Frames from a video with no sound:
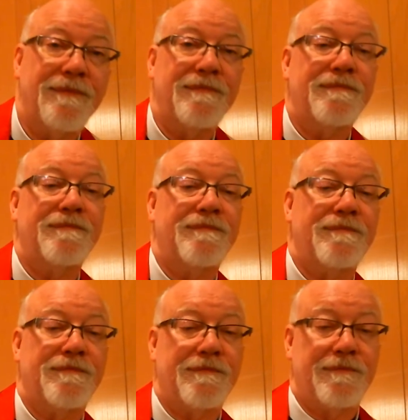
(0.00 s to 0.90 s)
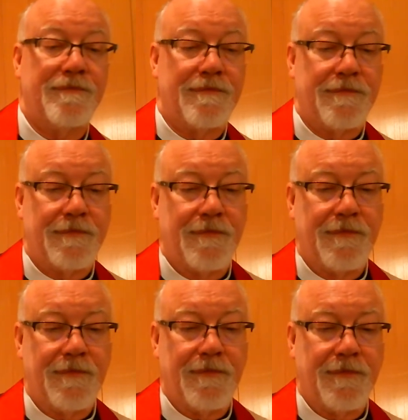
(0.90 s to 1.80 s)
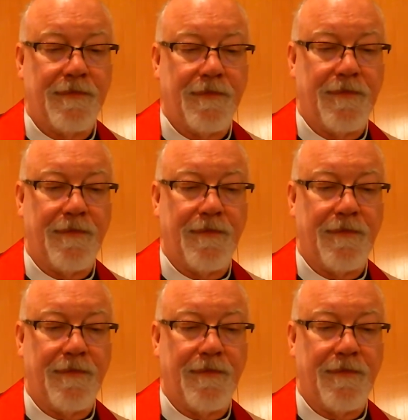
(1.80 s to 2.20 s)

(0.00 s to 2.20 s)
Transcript: [no speech]